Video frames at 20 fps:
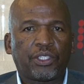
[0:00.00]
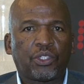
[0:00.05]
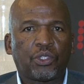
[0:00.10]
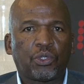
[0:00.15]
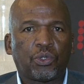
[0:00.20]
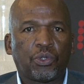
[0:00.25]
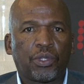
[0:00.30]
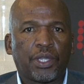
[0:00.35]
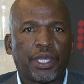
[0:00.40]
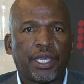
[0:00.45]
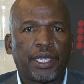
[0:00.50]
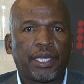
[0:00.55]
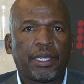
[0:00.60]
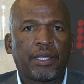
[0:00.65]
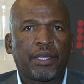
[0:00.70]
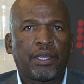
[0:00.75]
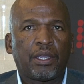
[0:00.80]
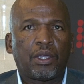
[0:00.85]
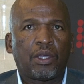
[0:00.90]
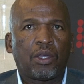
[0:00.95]
to there
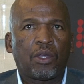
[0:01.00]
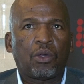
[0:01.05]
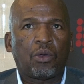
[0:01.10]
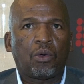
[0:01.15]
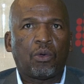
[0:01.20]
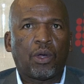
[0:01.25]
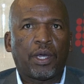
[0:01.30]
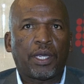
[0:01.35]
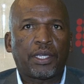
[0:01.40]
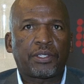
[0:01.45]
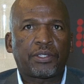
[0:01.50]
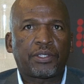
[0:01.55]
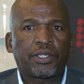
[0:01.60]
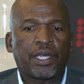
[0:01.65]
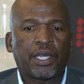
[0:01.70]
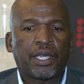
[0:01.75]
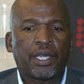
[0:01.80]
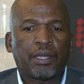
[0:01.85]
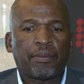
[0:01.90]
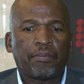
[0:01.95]
was
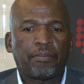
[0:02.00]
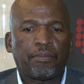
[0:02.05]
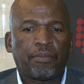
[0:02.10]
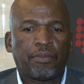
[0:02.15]
the